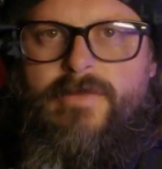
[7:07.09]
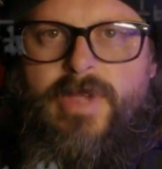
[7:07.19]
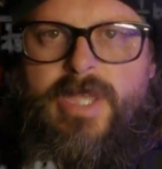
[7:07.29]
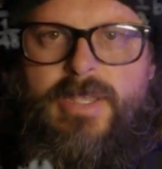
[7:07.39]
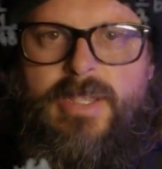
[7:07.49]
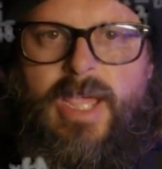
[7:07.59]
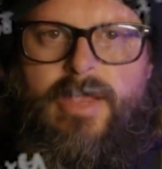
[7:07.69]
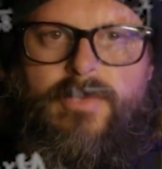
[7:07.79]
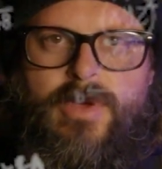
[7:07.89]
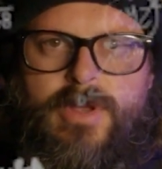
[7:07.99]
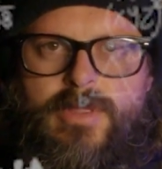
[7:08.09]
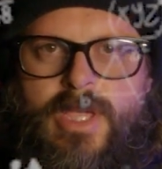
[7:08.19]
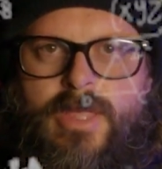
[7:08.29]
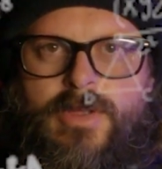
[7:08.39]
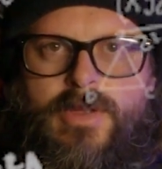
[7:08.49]
I forget to tighten one or
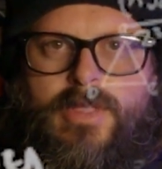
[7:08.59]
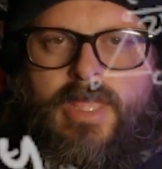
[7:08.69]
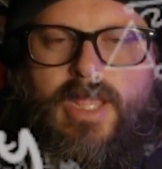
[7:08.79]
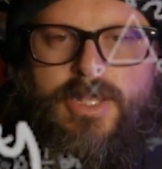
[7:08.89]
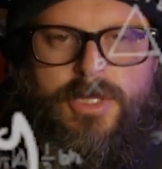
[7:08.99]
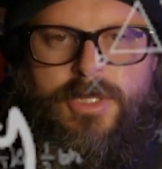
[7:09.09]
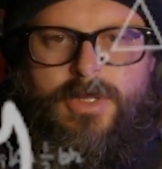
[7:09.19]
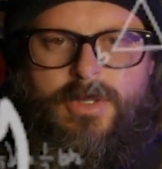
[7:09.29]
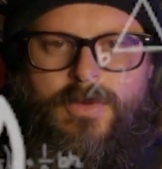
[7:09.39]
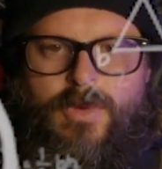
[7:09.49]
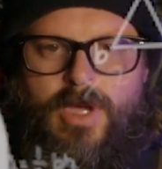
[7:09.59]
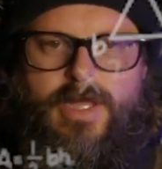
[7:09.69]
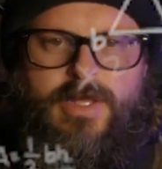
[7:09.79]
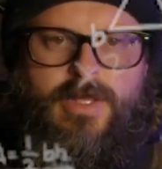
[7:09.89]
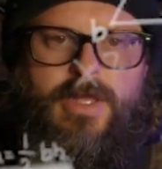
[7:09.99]
the other, and then I just do
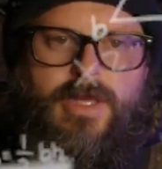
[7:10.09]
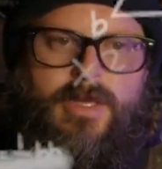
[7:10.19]
one,